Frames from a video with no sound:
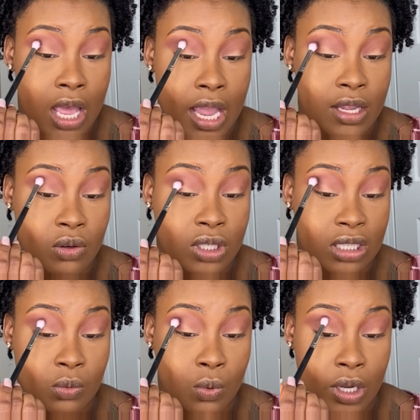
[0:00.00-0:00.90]
and you
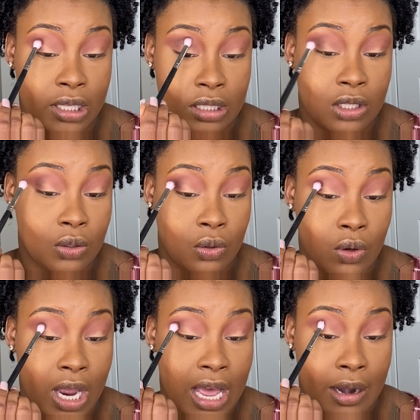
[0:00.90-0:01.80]
just want to
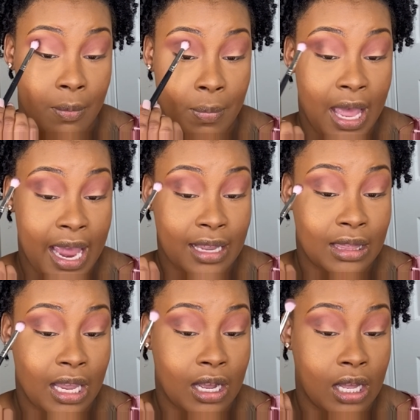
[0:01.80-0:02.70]
kind of pack
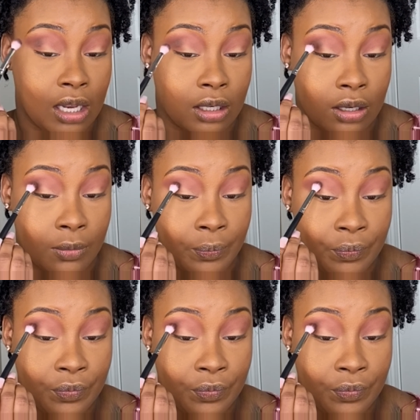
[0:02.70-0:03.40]
that color